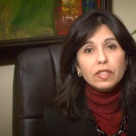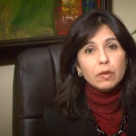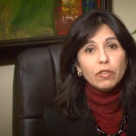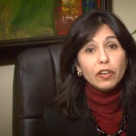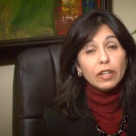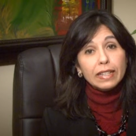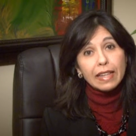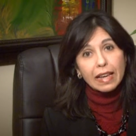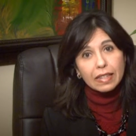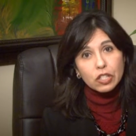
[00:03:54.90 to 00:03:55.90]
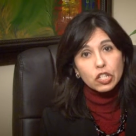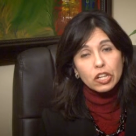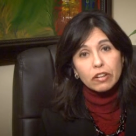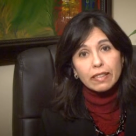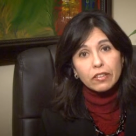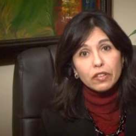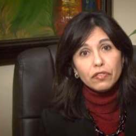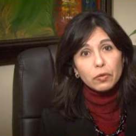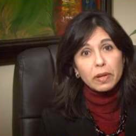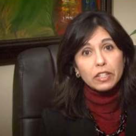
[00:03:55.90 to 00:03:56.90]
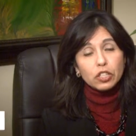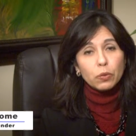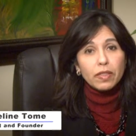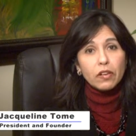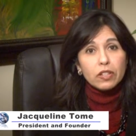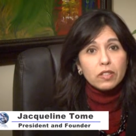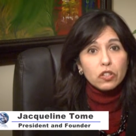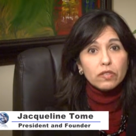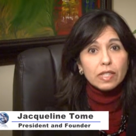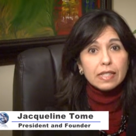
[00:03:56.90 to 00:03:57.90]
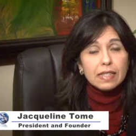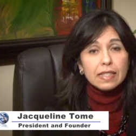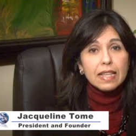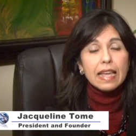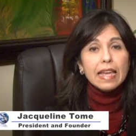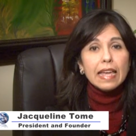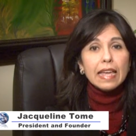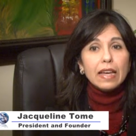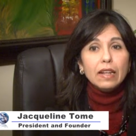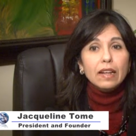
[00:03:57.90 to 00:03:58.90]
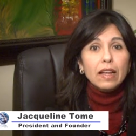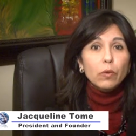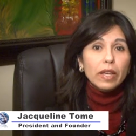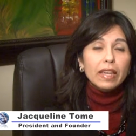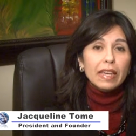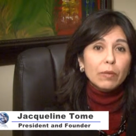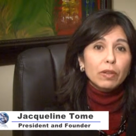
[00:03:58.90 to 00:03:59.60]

some of our clients sharing their information with our services, and we keep